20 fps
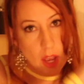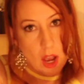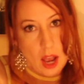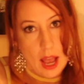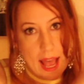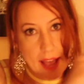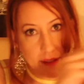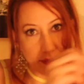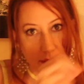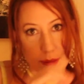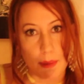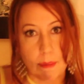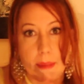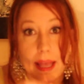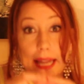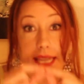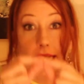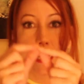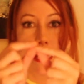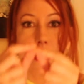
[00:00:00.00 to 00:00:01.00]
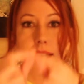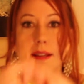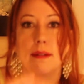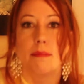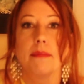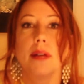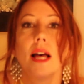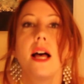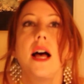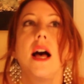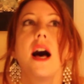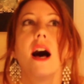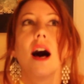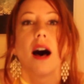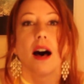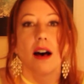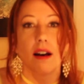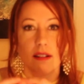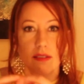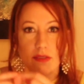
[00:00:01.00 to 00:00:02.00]
have the momentum
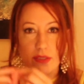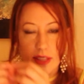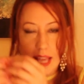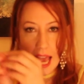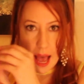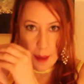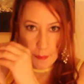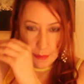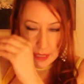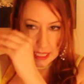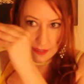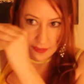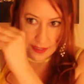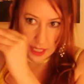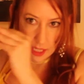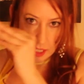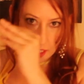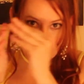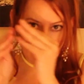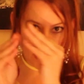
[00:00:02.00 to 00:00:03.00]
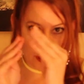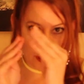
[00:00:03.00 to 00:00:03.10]
of the atmosphere,